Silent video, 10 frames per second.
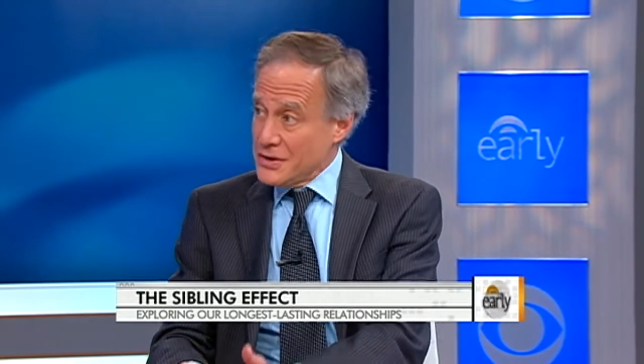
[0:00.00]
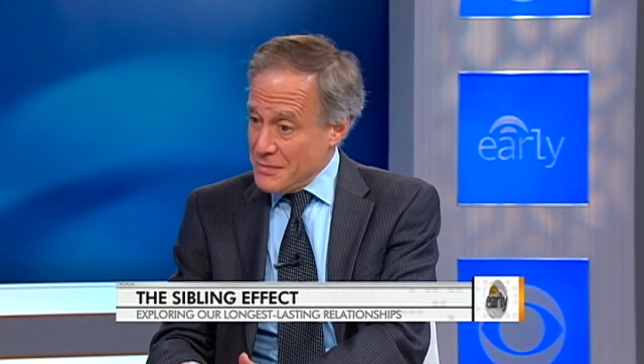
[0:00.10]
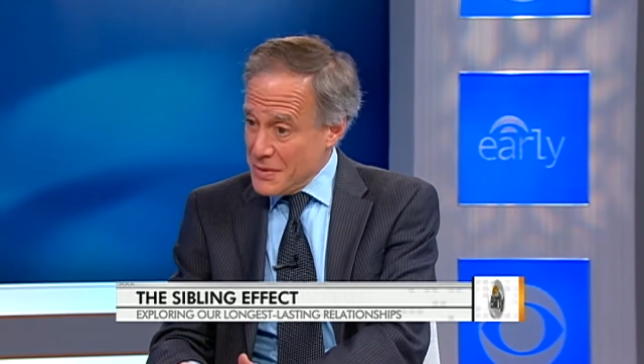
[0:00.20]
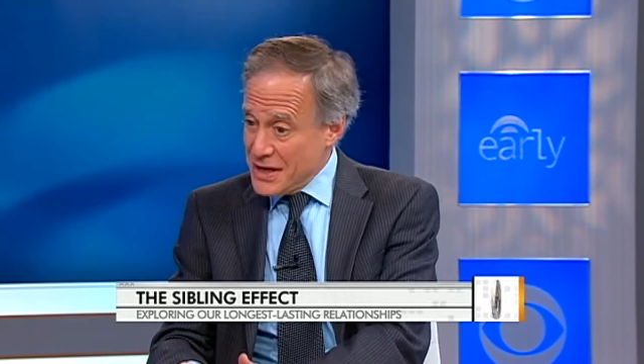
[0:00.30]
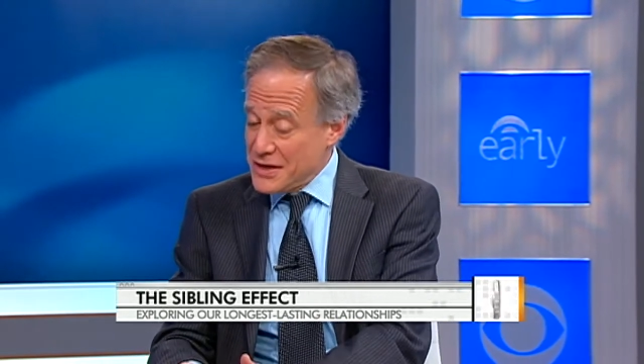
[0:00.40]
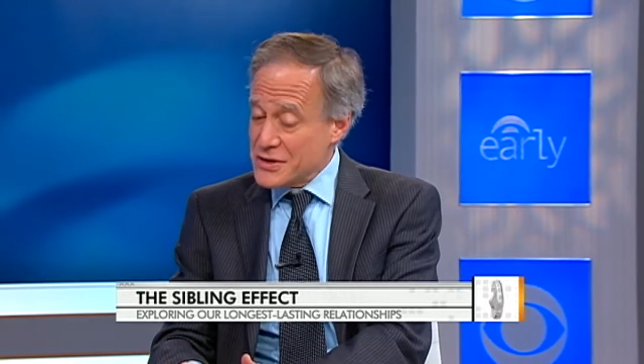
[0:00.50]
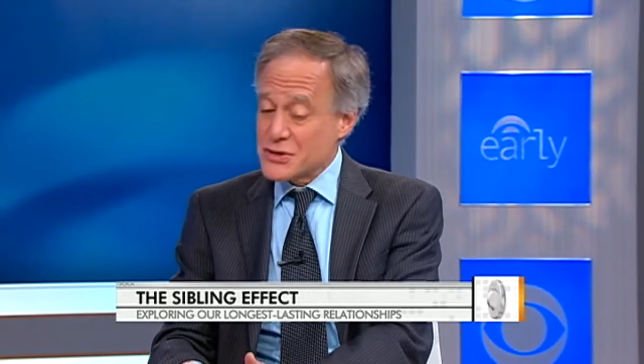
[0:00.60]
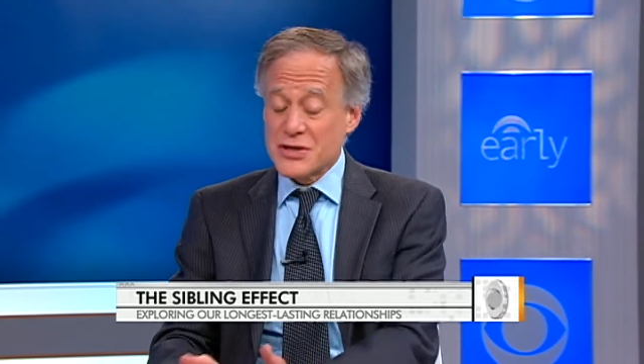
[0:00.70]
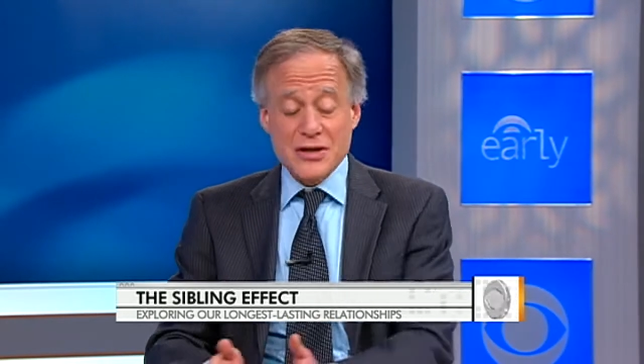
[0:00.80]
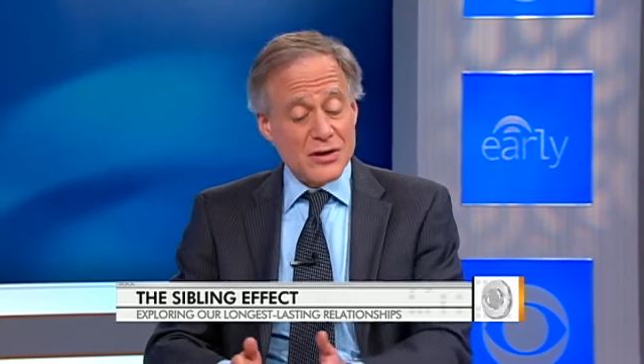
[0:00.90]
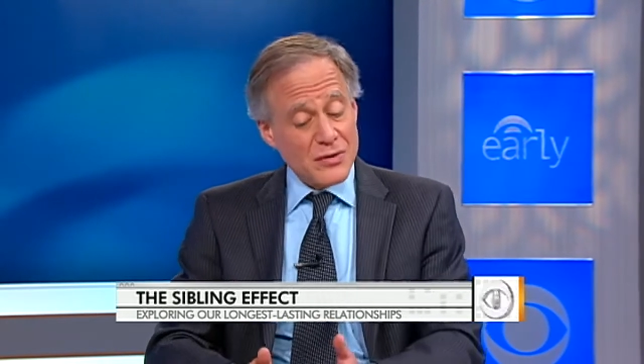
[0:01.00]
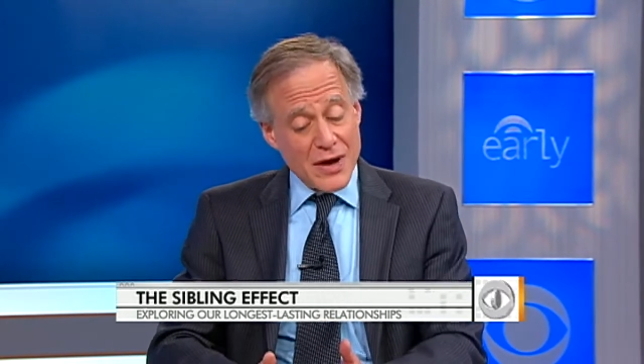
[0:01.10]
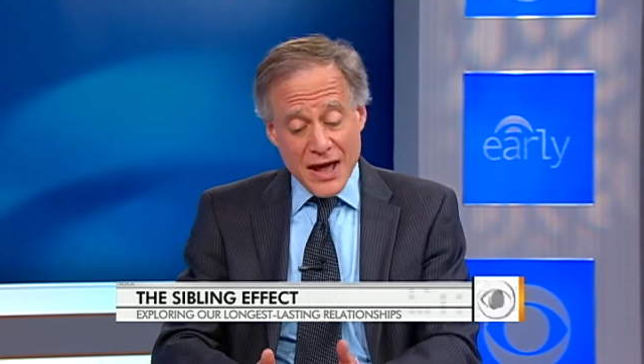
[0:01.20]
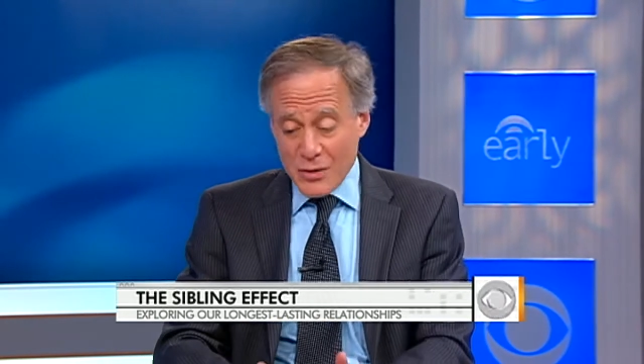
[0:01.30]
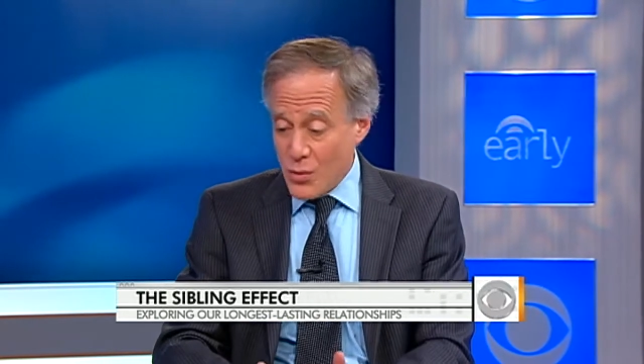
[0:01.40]
many years
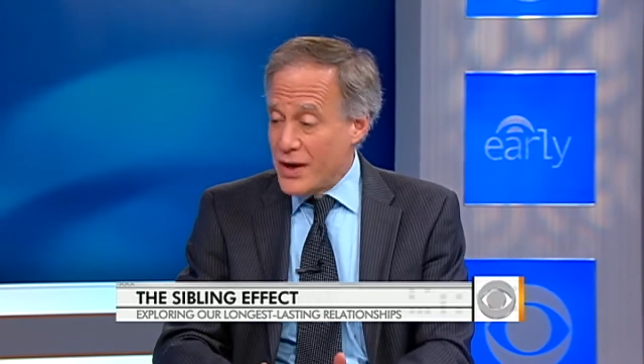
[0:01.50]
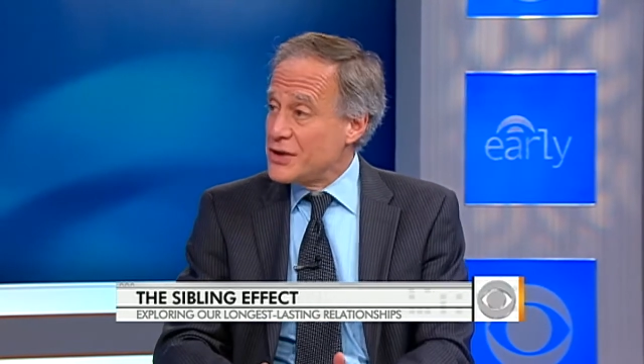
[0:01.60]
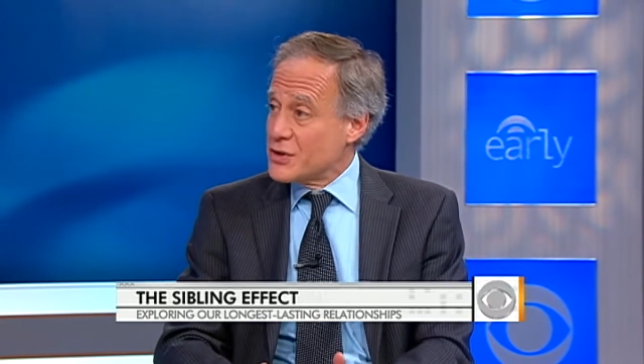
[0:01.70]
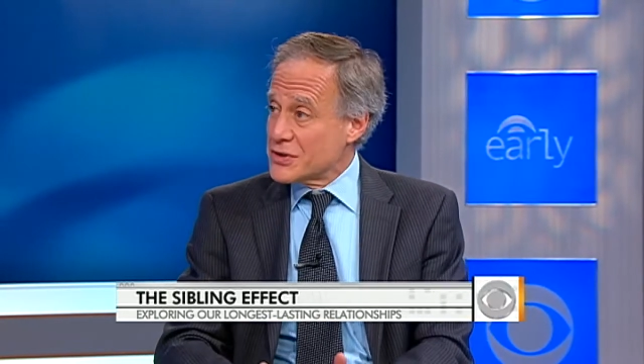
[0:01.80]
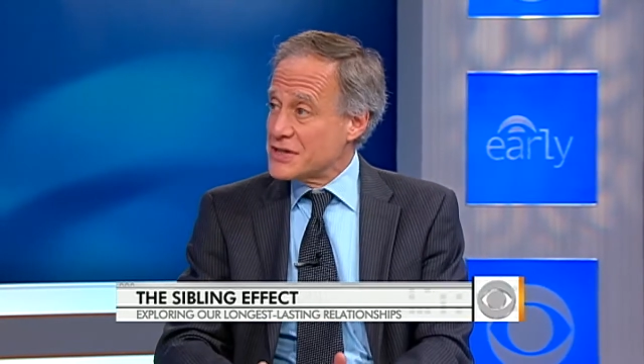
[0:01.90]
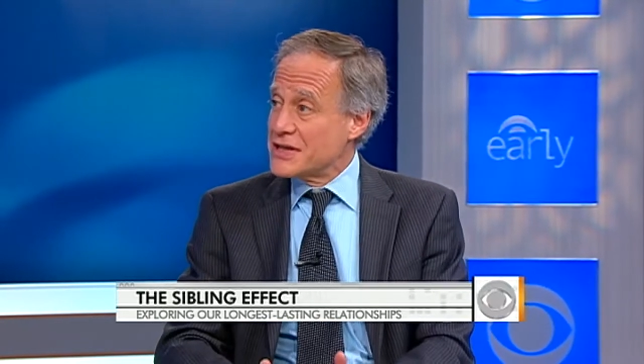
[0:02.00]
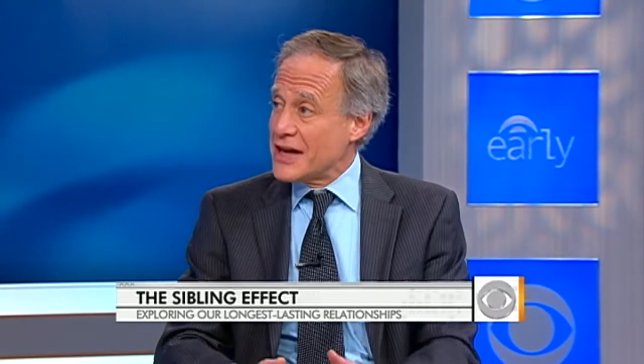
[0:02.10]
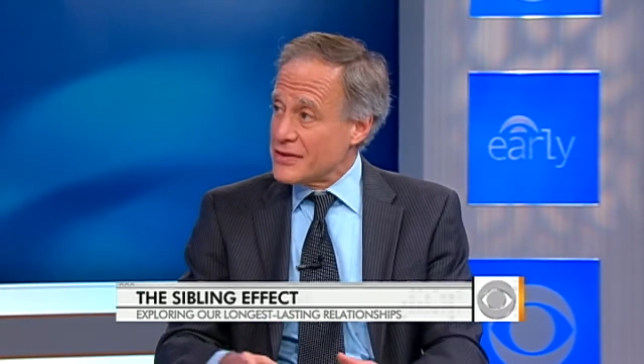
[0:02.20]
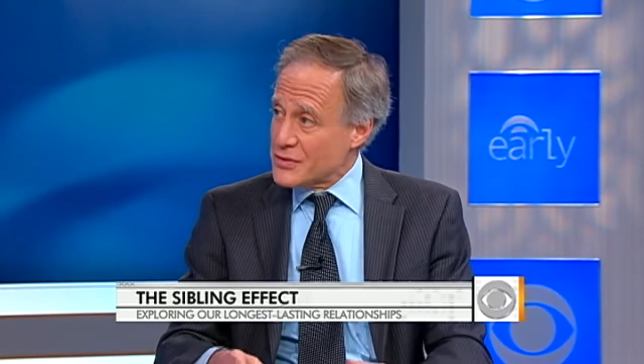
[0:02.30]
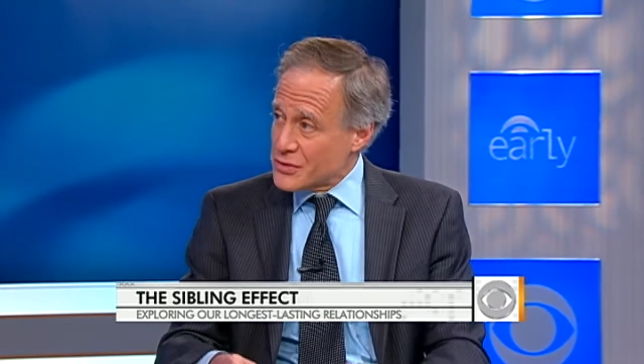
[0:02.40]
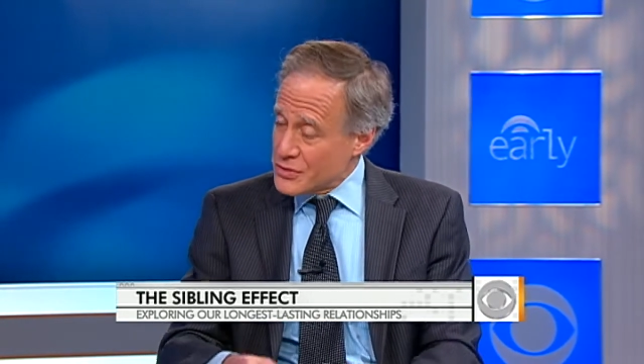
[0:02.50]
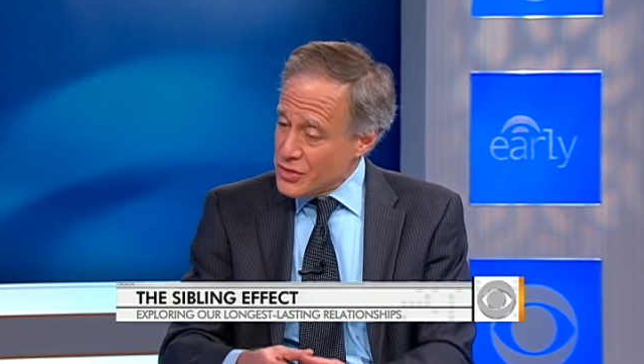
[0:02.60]
ago, and when you're together,